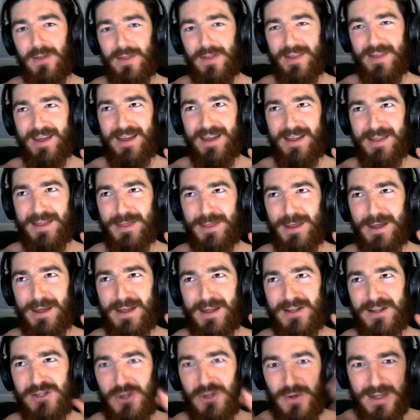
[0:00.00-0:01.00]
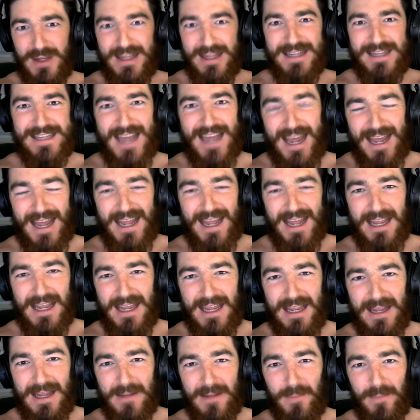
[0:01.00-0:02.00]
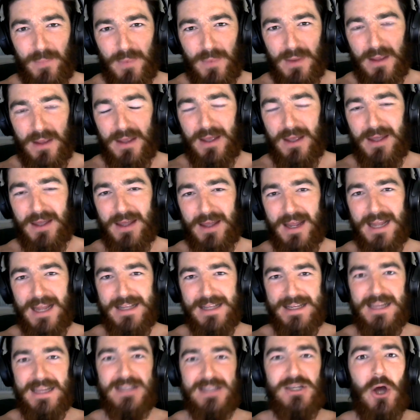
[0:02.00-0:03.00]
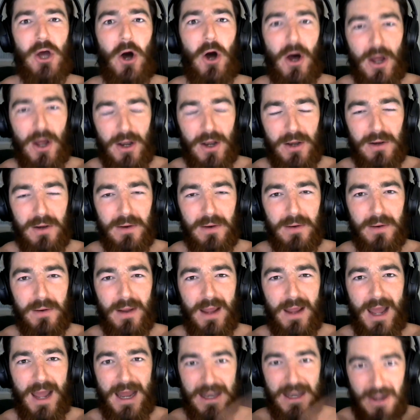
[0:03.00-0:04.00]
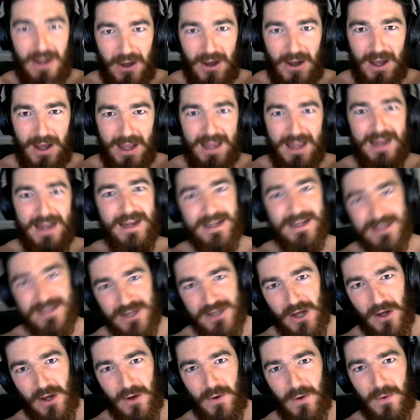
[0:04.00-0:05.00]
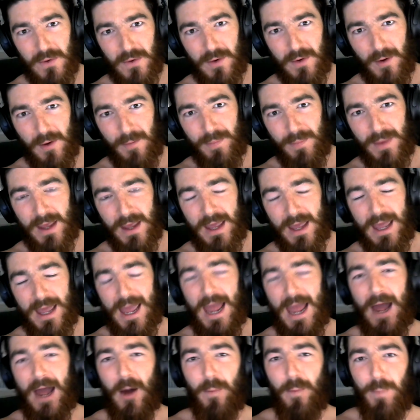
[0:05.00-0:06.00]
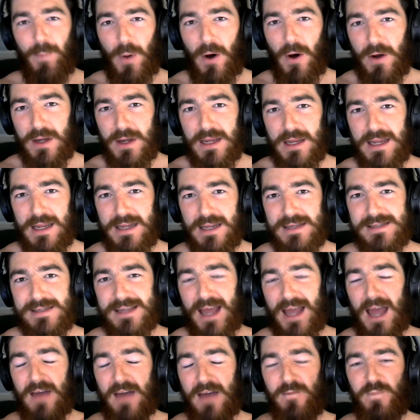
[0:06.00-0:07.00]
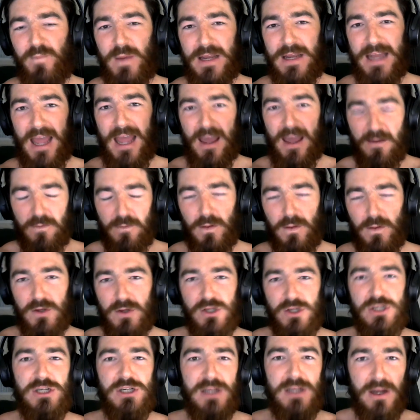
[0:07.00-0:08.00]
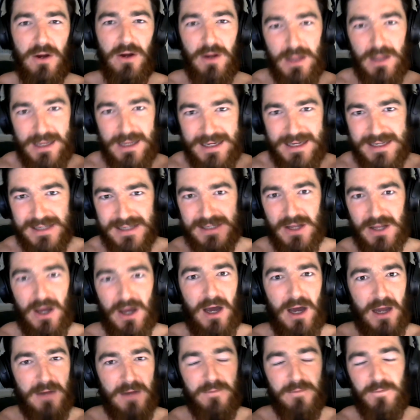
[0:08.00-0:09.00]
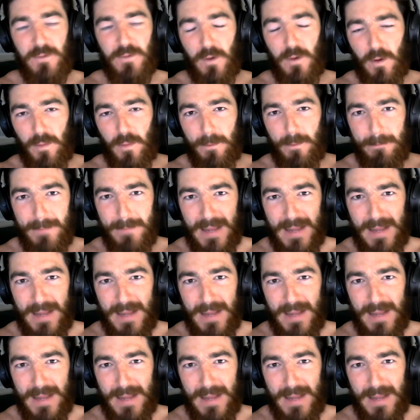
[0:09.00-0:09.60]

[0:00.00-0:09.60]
During the day, it gets hot. At night, it gets cold. Our bodies have been evolutionarily designed for